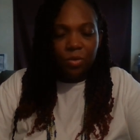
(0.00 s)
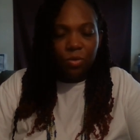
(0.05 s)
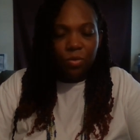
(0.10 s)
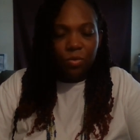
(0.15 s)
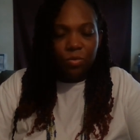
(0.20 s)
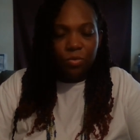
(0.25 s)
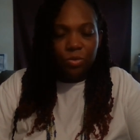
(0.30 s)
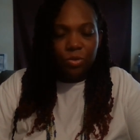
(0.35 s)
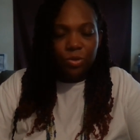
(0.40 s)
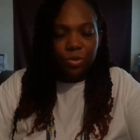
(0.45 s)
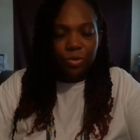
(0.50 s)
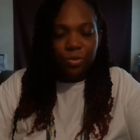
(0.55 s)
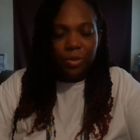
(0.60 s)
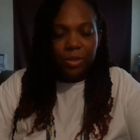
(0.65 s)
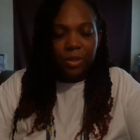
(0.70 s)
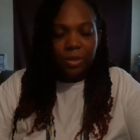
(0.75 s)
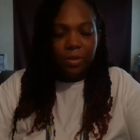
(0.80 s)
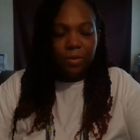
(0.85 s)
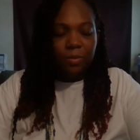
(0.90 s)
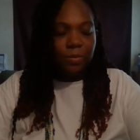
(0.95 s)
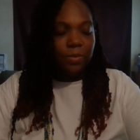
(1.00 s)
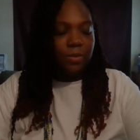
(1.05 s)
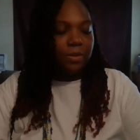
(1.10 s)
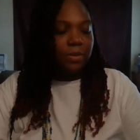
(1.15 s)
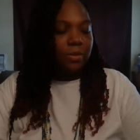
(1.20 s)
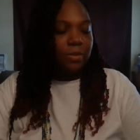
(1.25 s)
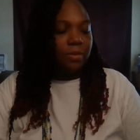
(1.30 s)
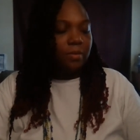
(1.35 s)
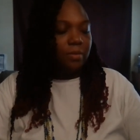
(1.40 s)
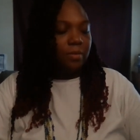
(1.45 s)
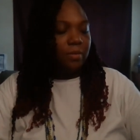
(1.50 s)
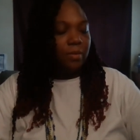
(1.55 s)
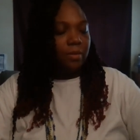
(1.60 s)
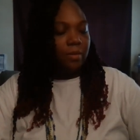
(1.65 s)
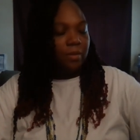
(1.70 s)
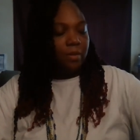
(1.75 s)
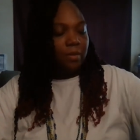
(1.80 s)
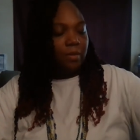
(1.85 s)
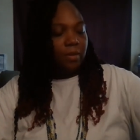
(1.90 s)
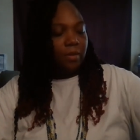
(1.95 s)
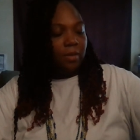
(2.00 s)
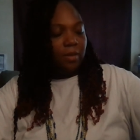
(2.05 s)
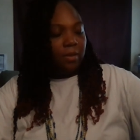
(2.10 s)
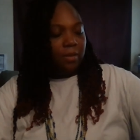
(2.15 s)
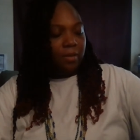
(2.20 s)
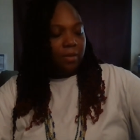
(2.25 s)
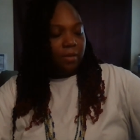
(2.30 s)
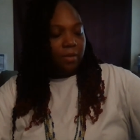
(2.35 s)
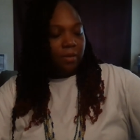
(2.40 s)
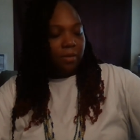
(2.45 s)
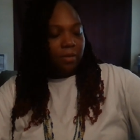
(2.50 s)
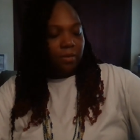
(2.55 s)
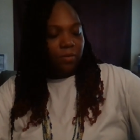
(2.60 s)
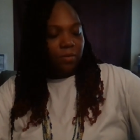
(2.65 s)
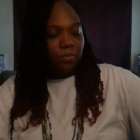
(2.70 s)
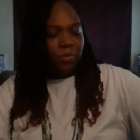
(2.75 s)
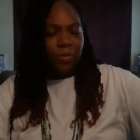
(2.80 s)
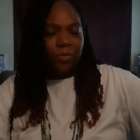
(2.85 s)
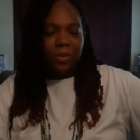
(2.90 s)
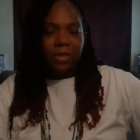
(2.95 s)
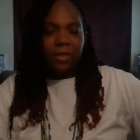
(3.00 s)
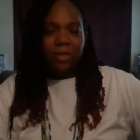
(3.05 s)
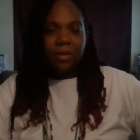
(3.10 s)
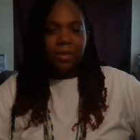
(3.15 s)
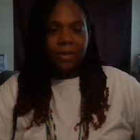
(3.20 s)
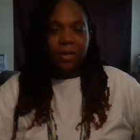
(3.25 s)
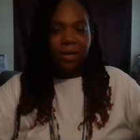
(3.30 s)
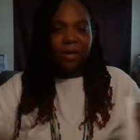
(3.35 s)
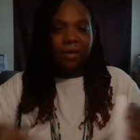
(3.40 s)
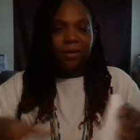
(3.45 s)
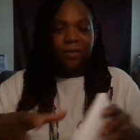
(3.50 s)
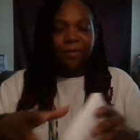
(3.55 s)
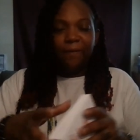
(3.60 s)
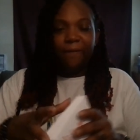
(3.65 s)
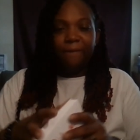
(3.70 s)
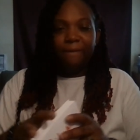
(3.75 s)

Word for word: those dreams. What would it look like?